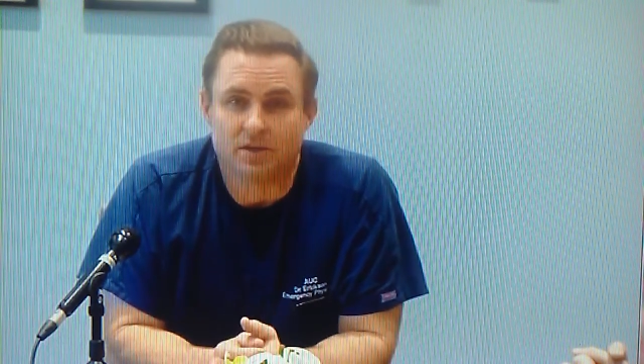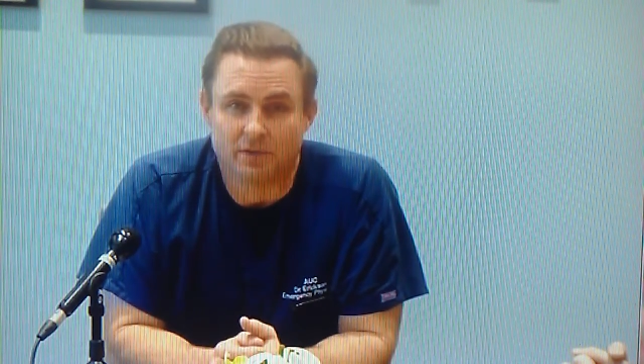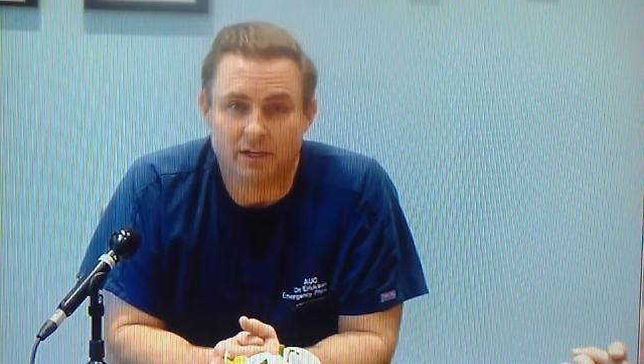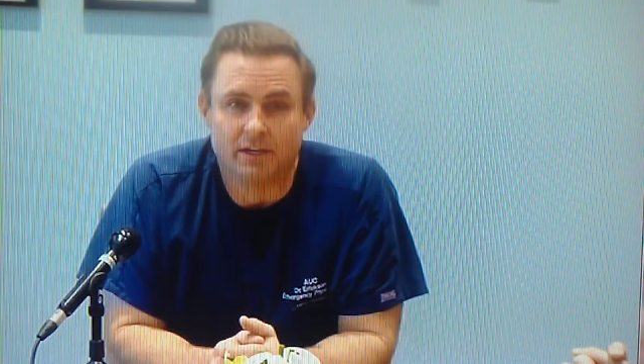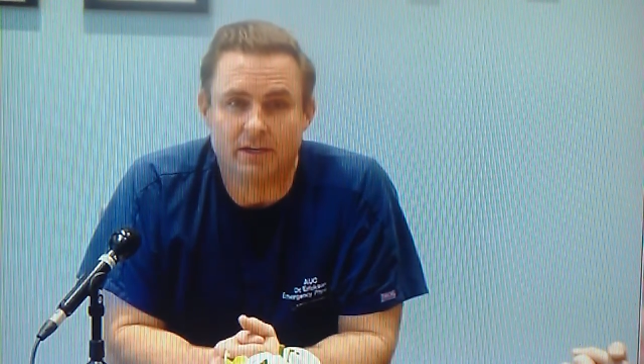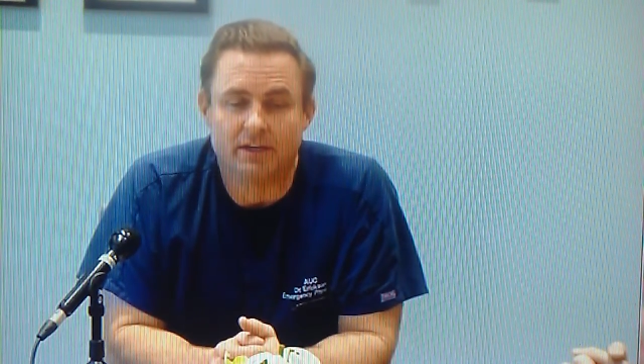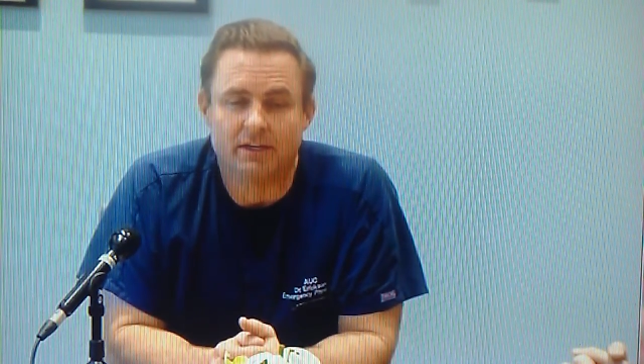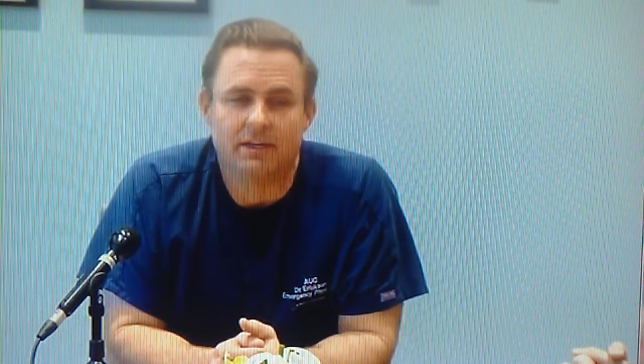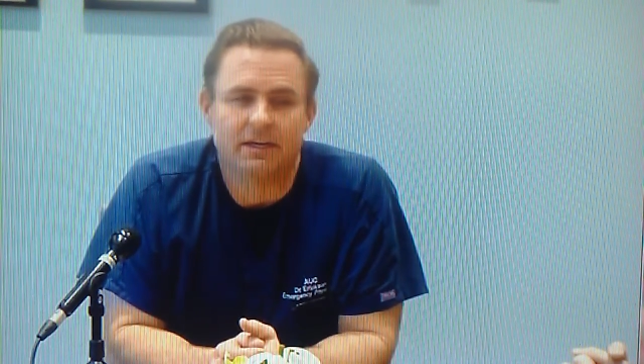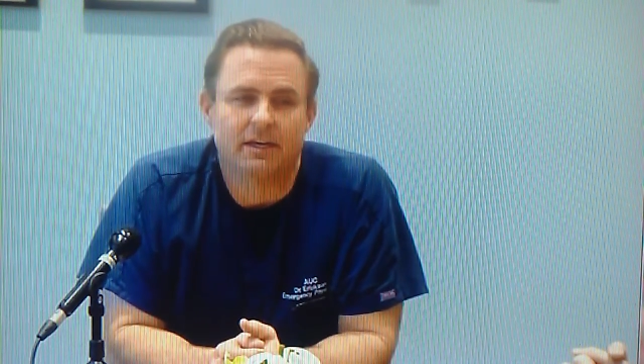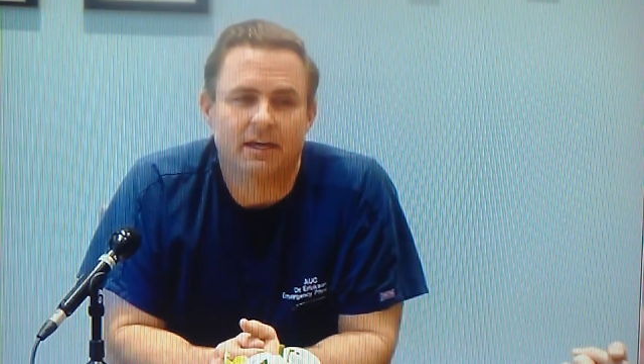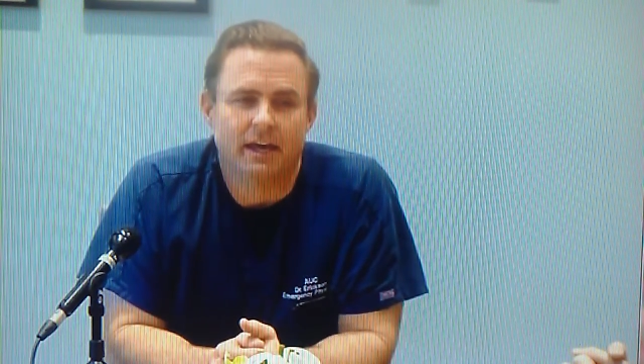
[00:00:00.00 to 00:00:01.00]
going on,
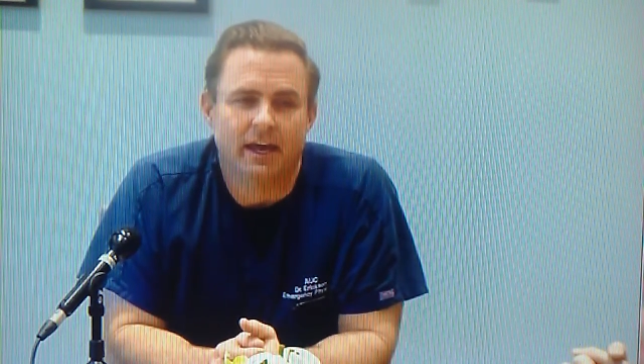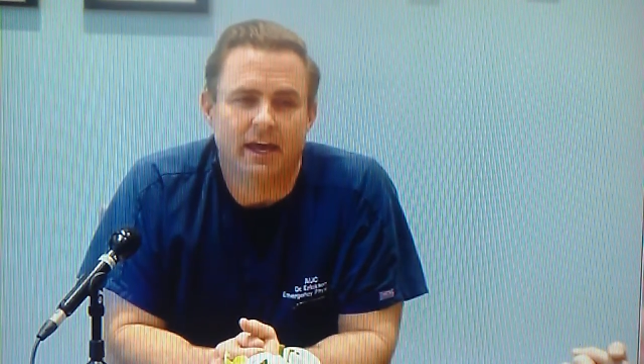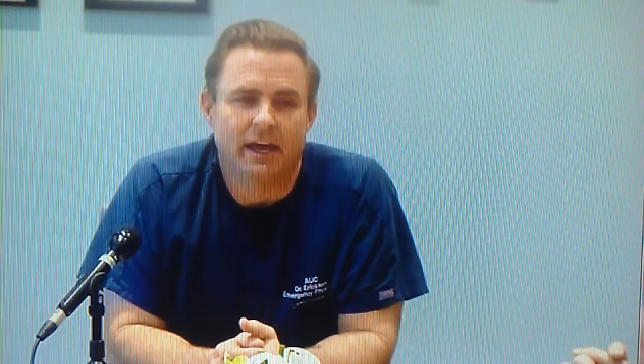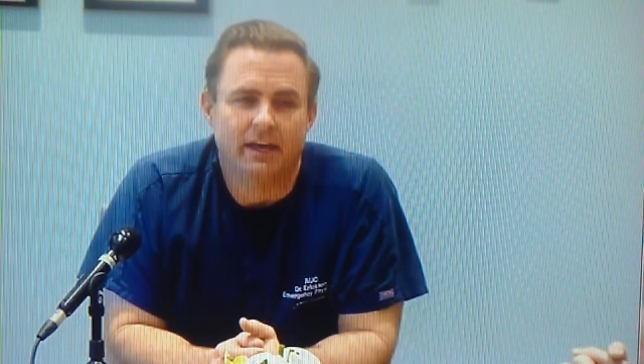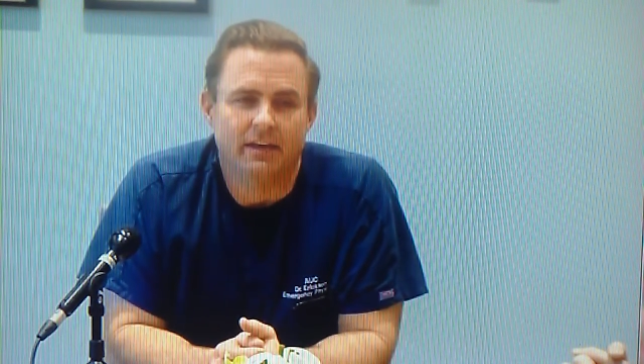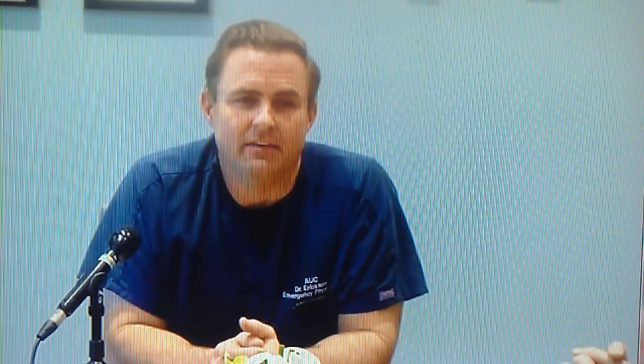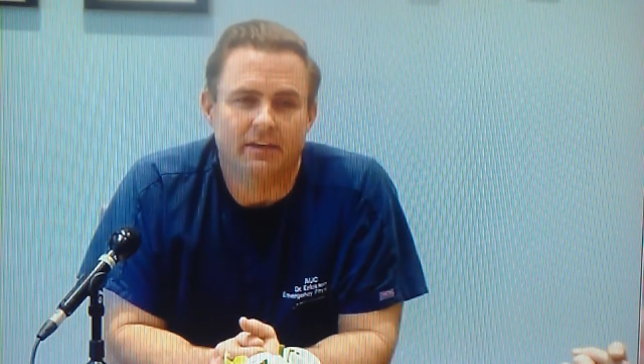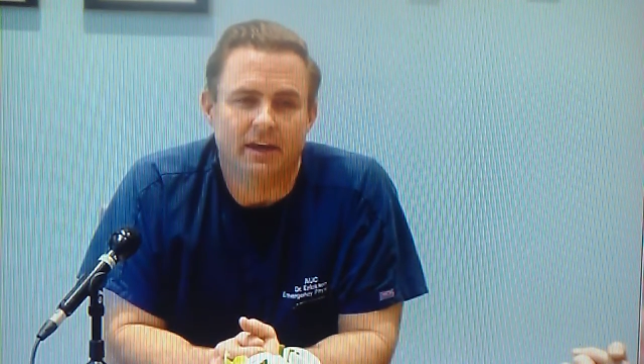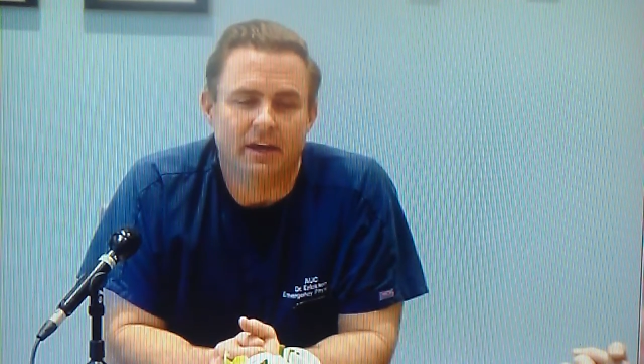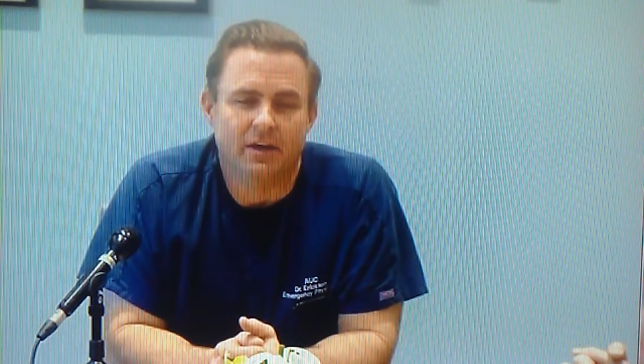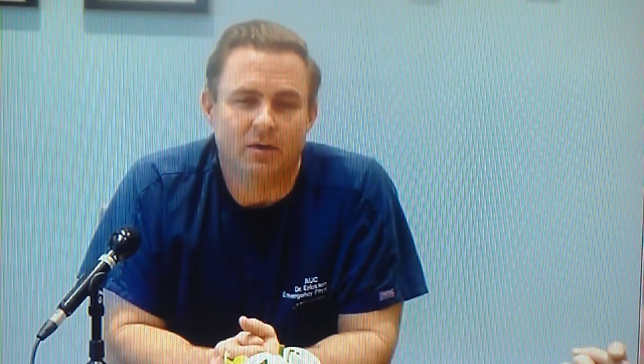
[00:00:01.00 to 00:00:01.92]
and